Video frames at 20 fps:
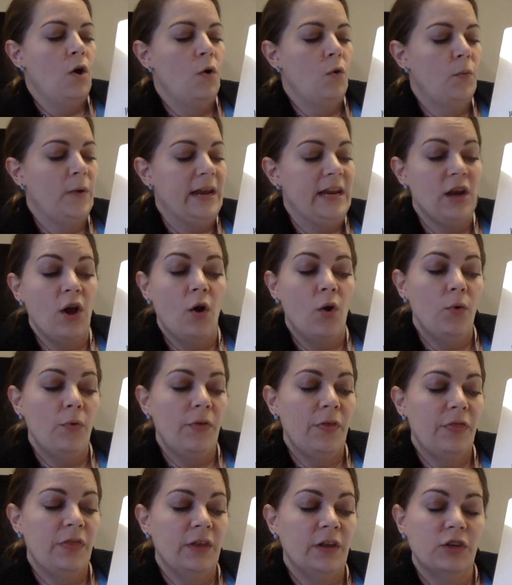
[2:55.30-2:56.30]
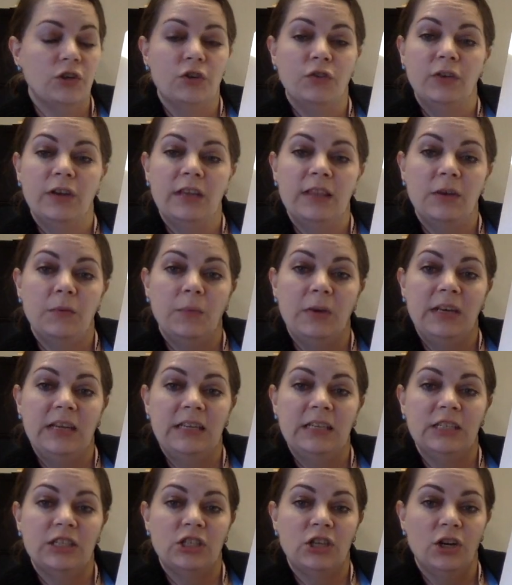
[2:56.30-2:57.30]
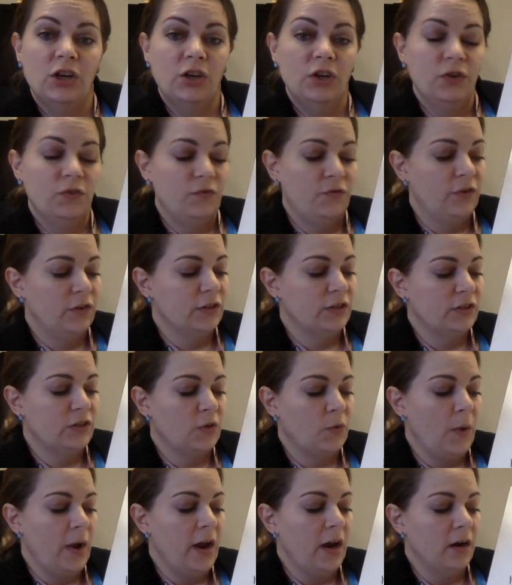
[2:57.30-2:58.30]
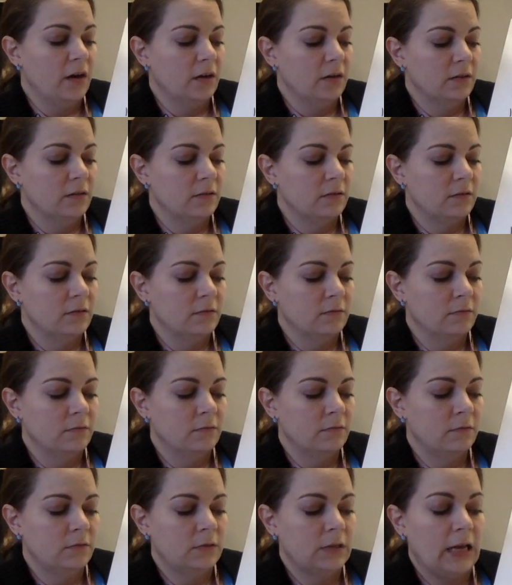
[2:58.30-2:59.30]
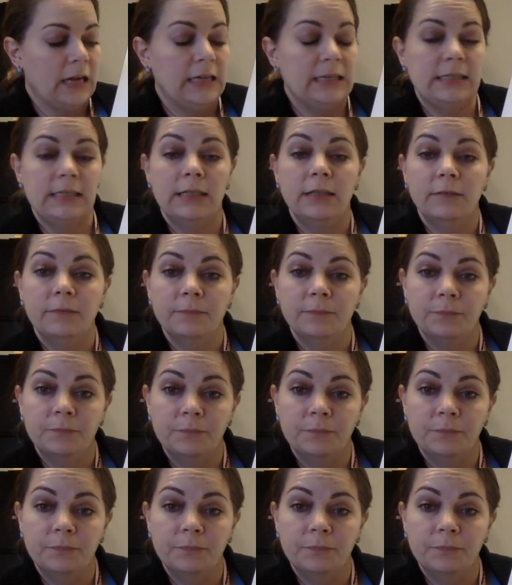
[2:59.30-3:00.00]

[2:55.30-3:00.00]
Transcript: We know that the degree that we need to turn for a square is 90.